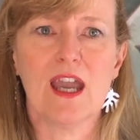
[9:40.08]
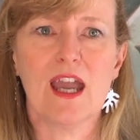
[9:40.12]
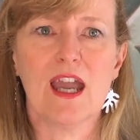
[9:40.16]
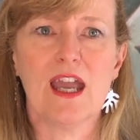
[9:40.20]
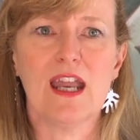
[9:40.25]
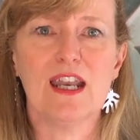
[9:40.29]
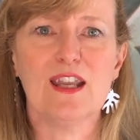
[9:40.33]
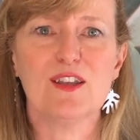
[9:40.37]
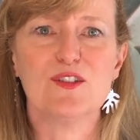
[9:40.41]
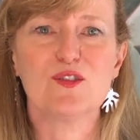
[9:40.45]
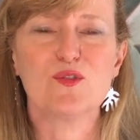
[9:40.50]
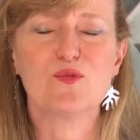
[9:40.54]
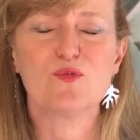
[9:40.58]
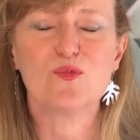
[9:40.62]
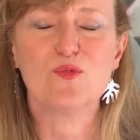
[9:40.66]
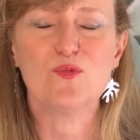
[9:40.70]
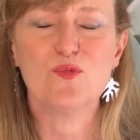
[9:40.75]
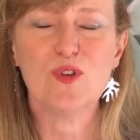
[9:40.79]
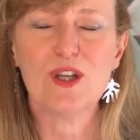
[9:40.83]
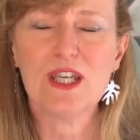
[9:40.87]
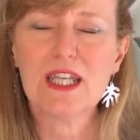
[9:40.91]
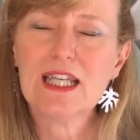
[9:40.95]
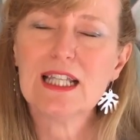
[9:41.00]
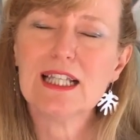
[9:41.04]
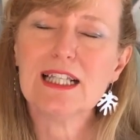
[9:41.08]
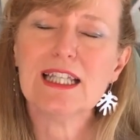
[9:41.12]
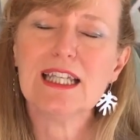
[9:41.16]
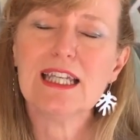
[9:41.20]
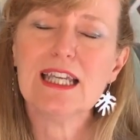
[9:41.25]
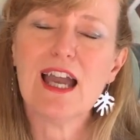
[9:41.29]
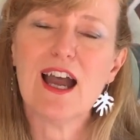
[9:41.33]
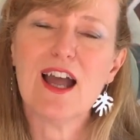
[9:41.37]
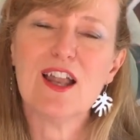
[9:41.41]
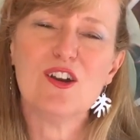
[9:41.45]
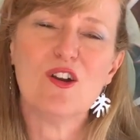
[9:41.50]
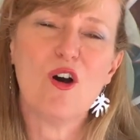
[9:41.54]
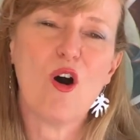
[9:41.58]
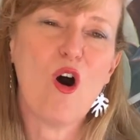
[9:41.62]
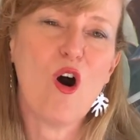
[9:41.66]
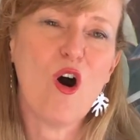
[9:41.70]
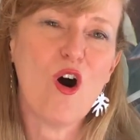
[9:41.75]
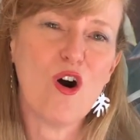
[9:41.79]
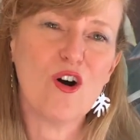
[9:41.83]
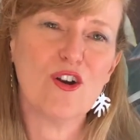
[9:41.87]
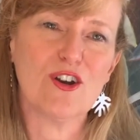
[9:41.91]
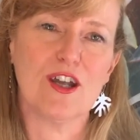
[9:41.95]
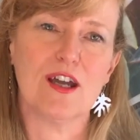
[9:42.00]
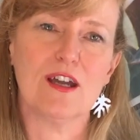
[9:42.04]
It's really an
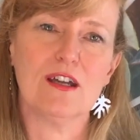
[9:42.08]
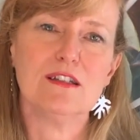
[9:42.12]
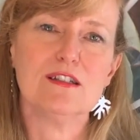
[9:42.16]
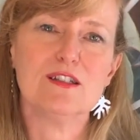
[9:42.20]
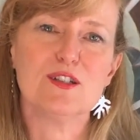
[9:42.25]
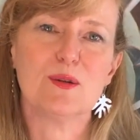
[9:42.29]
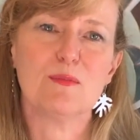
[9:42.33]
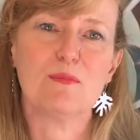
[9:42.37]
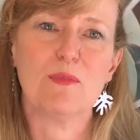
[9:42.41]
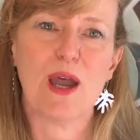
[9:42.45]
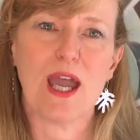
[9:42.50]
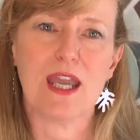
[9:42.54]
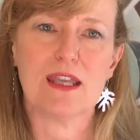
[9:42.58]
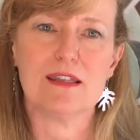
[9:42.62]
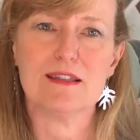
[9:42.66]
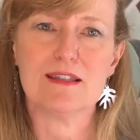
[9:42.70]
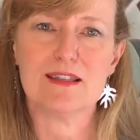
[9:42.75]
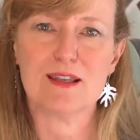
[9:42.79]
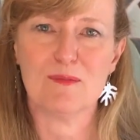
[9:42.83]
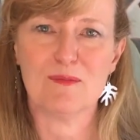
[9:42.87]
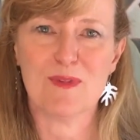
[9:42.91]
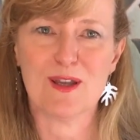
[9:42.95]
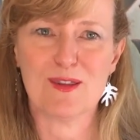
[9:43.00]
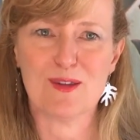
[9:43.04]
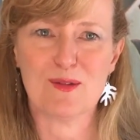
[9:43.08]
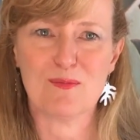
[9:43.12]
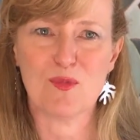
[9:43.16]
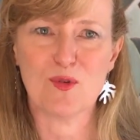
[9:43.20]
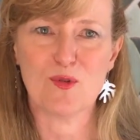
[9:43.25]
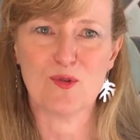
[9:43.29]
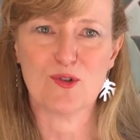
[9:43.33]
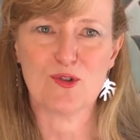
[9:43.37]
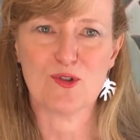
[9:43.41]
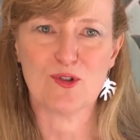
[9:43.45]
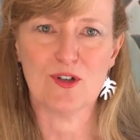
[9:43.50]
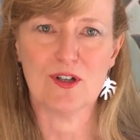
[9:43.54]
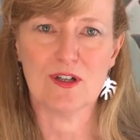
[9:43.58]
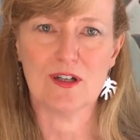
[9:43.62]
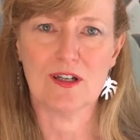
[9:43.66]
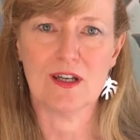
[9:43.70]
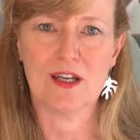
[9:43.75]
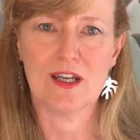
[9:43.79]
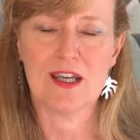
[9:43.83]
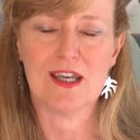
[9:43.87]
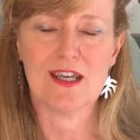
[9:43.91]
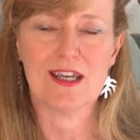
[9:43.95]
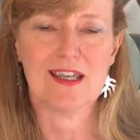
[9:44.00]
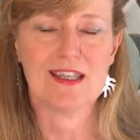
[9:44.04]
honour to paint someone's portrait.
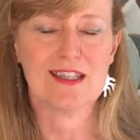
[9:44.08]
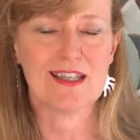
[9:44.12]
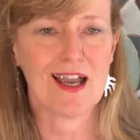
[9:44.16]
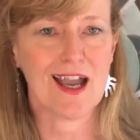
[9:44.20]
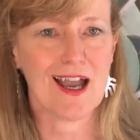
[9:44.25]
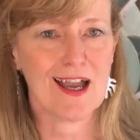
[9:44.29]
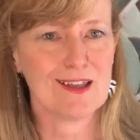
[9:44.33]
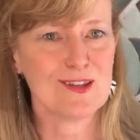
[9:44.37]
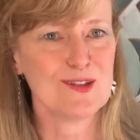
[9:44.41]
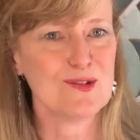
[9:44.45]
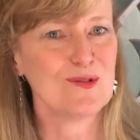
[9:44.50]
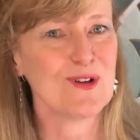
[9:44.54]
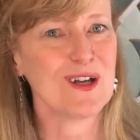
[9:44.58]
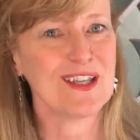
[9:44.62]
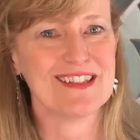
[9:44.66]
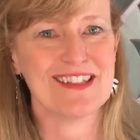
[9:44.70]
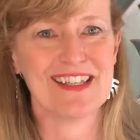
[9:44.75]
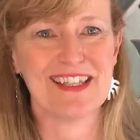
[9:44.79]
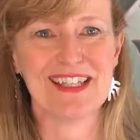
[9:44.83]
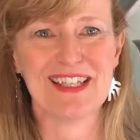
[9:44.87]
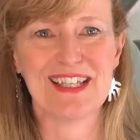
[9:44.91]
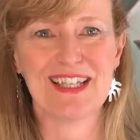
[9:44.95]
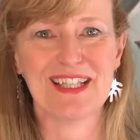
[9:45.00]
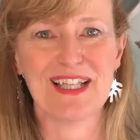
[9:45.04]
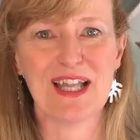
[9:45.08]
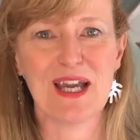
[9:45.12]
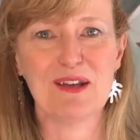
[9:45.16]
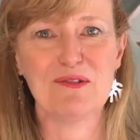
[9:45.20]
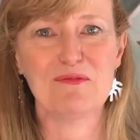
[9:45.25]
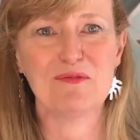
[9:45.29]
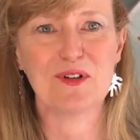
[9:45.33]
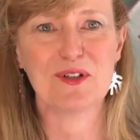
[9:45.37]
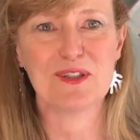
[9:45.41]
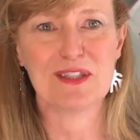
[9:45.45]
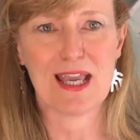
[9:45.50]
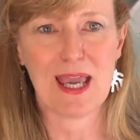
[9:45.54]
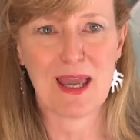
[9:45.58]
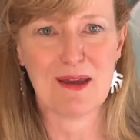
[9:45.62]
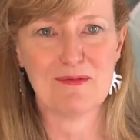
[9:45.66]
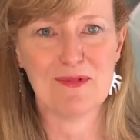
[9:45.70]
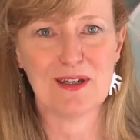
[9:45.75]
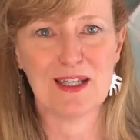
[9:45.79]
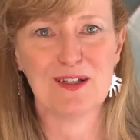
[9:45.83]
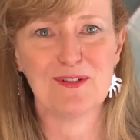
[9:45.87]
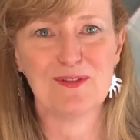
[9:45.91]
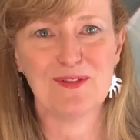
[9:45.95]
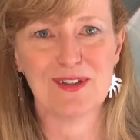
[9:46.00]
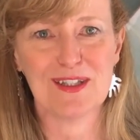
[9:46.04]
It's hard to articulate what's
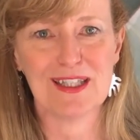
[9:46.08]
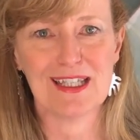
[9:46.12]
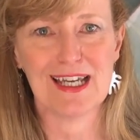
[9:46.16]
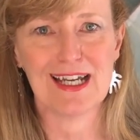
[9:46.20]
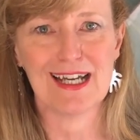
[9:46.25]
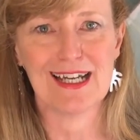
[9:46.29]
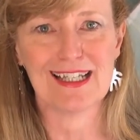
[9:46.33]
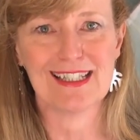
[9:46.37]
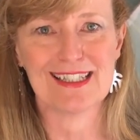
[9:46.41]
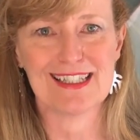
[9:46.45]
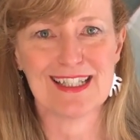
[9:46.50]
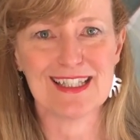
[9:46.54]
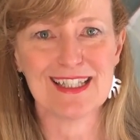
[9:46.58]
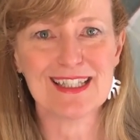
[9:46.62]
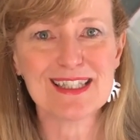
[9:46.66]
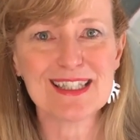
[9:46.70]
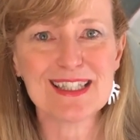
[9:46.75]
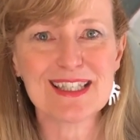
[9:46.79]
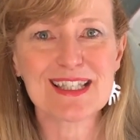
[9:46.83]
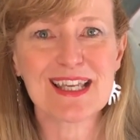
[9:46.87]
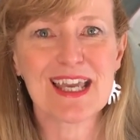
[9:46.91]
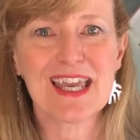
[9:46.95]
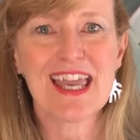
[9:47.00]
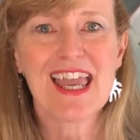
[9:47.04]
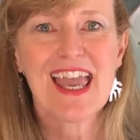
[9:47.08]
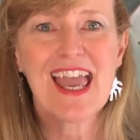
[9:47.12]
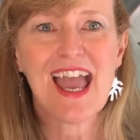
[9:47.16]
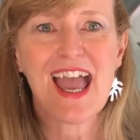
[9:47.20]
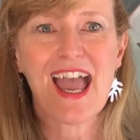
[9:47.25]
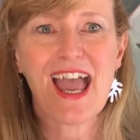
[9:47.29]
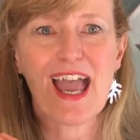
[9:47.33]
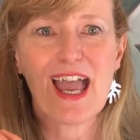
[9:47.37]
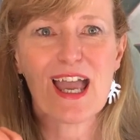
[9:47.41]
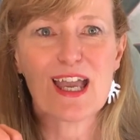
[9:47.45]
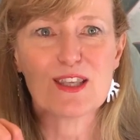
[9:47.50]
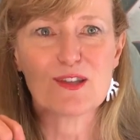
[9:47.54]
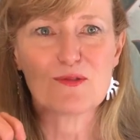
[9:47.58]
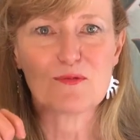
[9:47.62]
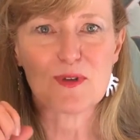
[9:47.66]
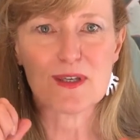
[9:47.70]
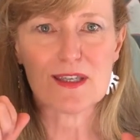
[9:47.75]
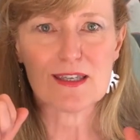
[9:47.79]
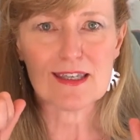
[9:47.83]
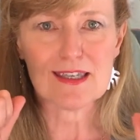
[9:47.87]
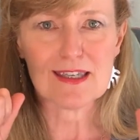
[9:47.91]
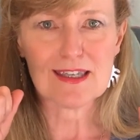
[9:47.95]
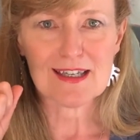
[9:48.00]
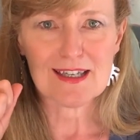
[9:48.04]
happening for the artist as
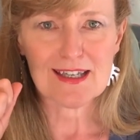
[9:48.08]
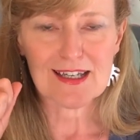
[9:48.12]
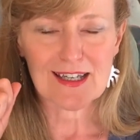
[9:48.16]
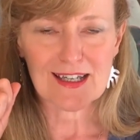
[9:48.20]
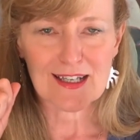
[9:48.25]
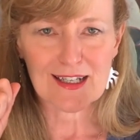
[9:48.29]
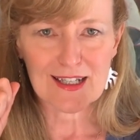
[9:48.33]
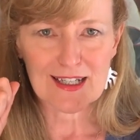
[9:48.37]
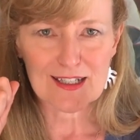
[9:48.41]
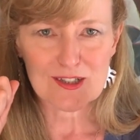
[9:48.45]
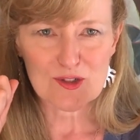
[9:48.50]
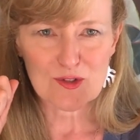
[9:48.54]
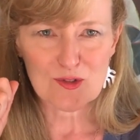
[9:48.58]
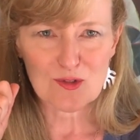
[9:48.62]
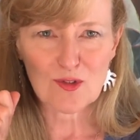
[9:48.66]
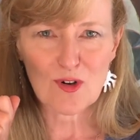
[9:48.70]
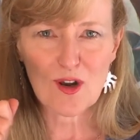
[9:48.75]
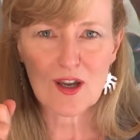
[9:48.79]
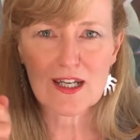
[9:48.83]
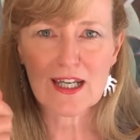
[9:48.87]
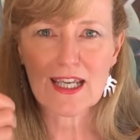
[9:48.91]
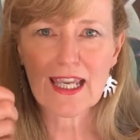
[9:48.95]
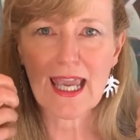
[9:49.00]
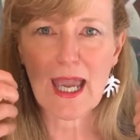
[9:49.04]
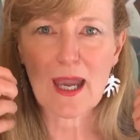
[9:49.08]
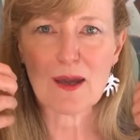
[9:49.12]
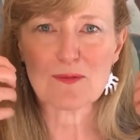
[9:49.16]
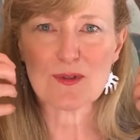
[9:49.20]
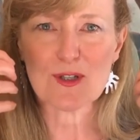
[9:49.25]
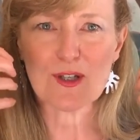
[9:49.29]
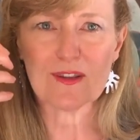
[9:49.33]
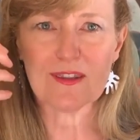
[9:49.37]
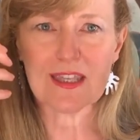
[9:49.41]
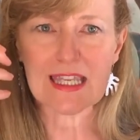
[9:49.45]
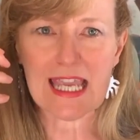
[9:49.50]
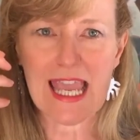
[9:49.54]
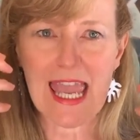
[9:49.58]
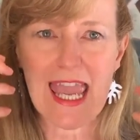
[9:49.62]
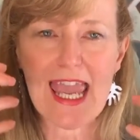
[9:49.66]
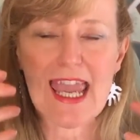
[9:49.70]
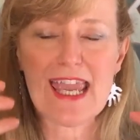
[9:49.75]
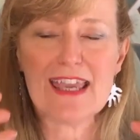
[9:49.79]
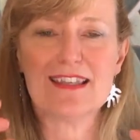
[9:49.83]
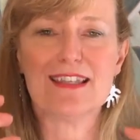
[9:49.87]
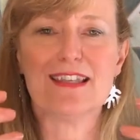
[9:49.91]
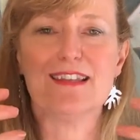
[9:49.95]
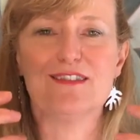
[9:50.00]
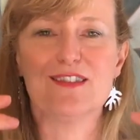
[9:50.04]
we try to capture the
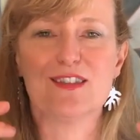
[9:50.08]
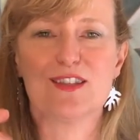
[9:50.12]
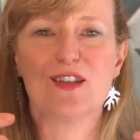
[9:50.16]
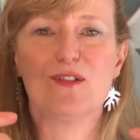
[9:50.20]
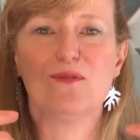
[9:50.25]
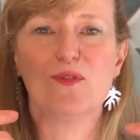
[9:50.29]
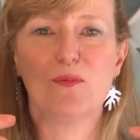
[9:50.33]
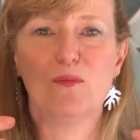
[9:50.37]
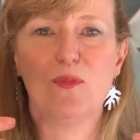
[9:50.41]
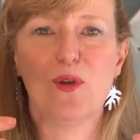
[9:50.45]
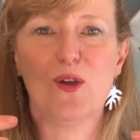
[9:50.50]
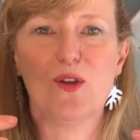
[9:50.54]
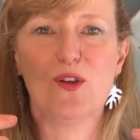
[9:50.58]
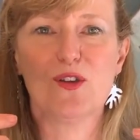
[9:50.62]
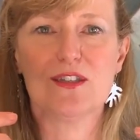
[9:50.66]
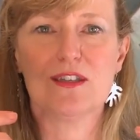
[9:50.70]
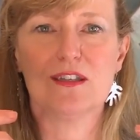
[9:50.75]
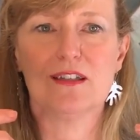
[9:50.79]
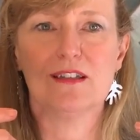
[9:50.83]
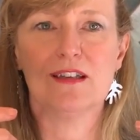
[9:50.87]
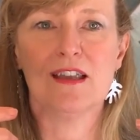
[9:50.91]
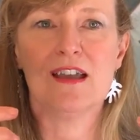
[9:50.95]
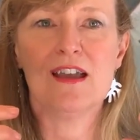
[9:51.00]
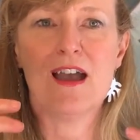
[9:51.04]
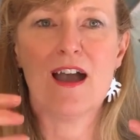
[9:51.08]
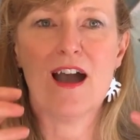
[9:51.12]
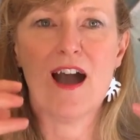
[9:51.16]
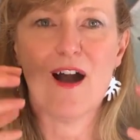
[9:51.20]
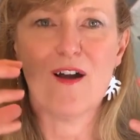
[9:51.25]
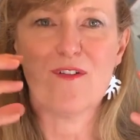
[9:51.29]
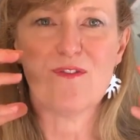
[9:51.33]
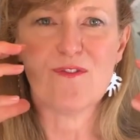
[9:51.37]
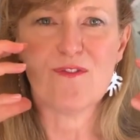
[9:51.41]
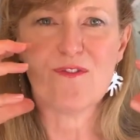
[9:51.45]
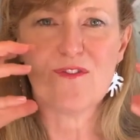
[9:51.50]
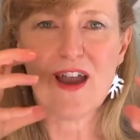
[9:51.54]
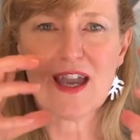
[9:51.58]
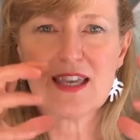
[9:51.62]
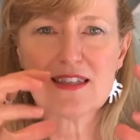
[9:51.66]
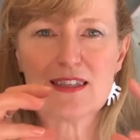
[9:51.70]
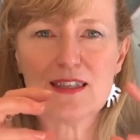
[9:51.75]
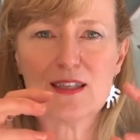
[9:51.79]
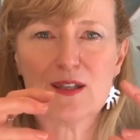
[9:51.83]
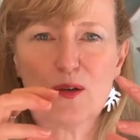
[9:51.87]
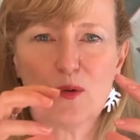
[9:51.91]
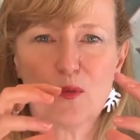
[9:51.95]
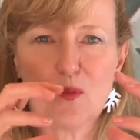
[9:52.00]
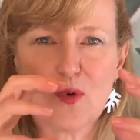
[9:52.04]
essence of a person, a
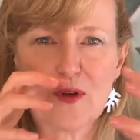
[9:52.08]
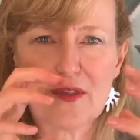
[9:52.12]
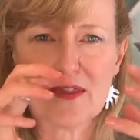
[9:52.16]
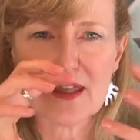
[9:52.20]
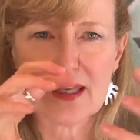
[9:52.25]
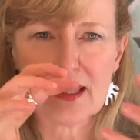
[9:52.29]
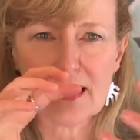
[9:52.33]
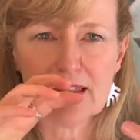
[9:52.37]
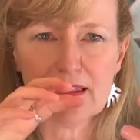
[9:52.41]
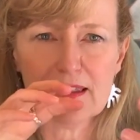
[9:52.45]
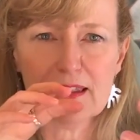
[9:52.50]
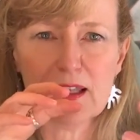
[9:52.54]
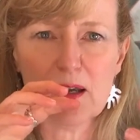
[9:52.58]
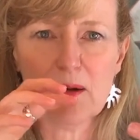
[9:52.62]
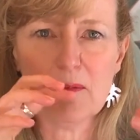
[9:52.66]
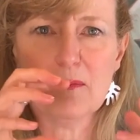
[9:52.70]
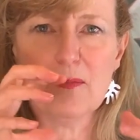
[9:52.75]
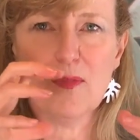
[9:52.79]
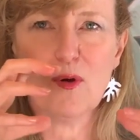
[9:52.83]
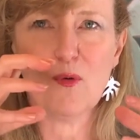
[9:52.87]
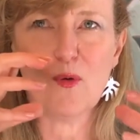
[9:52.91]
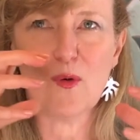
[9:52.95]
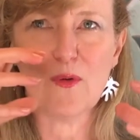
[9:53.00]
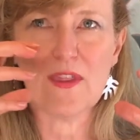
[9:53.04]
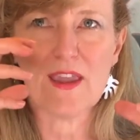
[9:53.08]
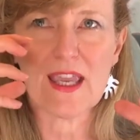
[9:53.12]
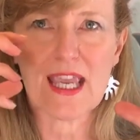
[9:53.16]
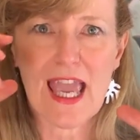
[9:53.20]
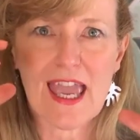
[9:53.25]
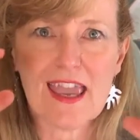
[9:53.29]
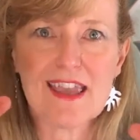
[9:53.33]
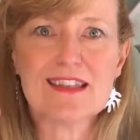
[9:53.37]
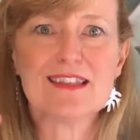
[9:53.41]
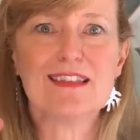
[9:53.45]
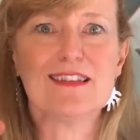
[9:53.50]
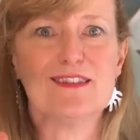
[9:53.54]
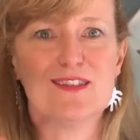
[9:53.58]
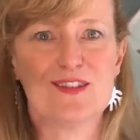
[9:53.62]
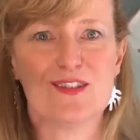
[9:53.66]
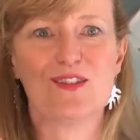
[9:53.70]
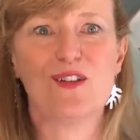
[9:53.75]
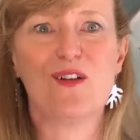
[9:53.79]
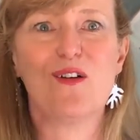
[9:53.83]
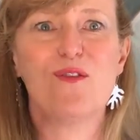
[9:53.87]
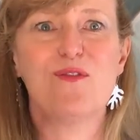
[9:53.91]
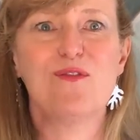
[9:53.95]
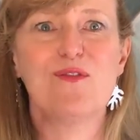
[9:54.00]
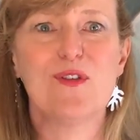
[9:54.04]
facet within them or the essence
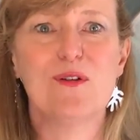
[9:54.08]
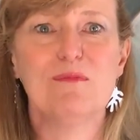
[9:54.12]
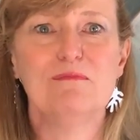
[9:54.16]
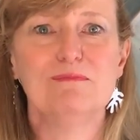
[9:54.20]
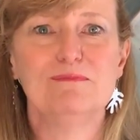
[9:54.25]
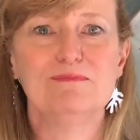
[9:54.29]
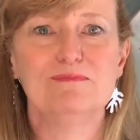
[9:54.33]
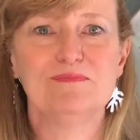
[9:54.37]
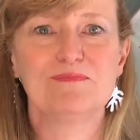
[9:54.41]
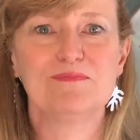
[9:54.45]
of them.